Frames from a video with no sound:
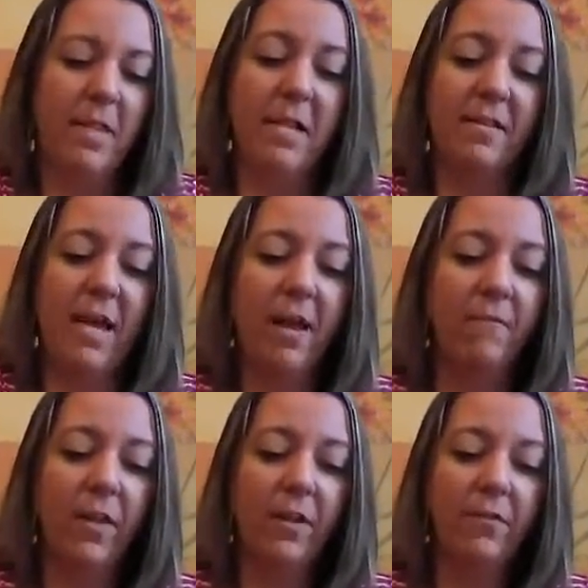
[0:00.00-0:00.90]
These
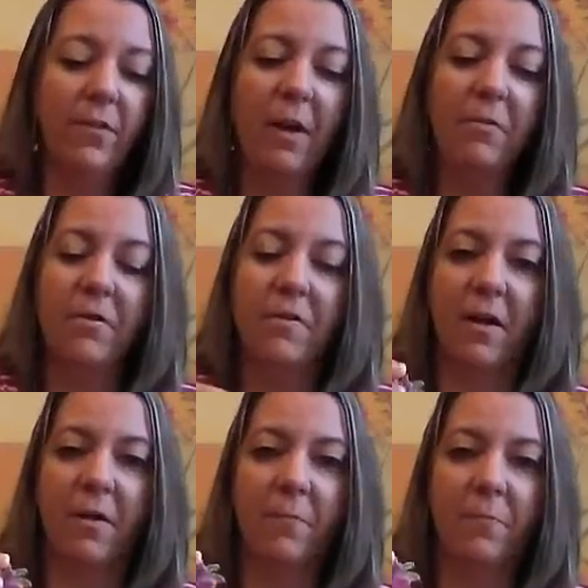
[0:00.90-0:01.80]
have little flowers
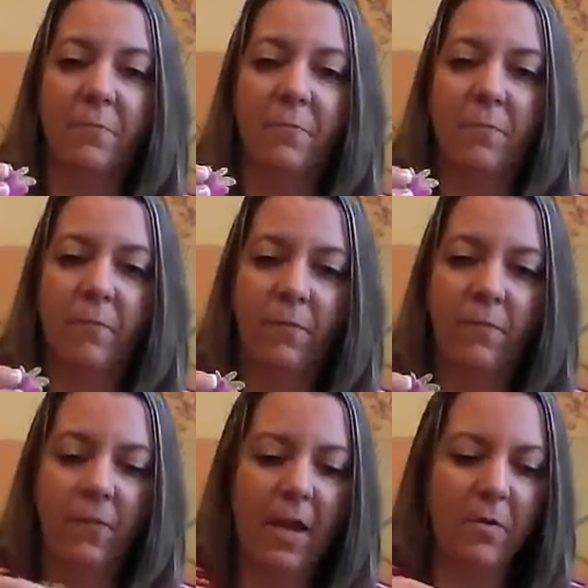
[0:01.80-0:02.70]
on them.
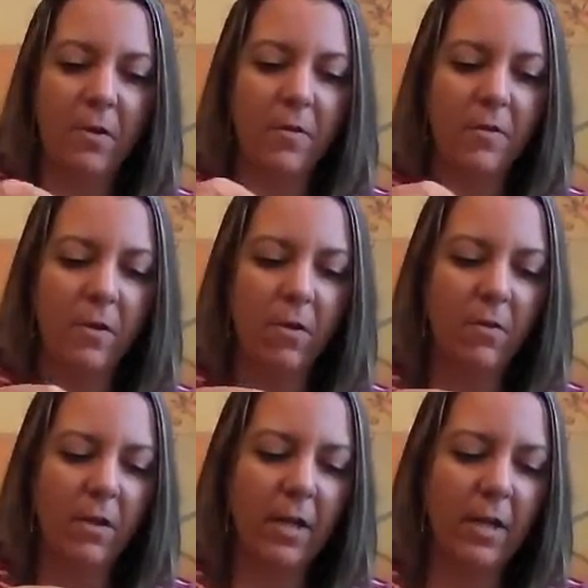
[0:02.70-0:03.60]
Flowers,
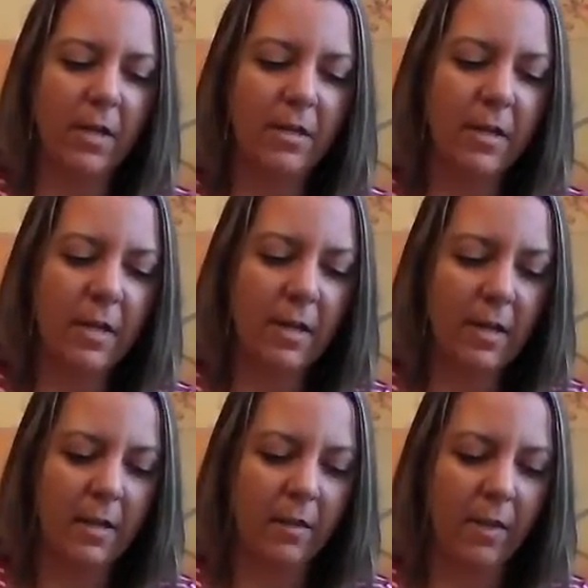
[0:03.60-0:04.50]
oh look, and
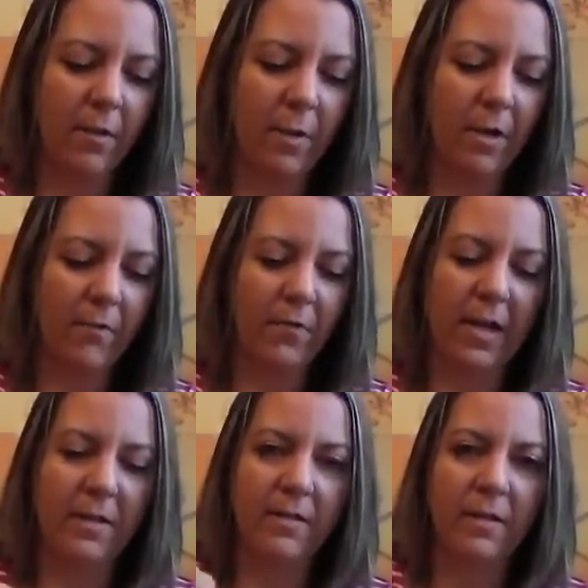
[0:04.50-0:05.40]
little
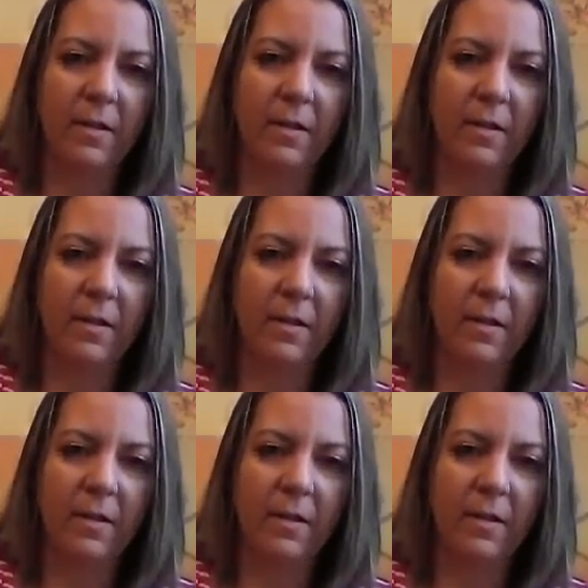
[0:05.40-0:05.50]
butterflies.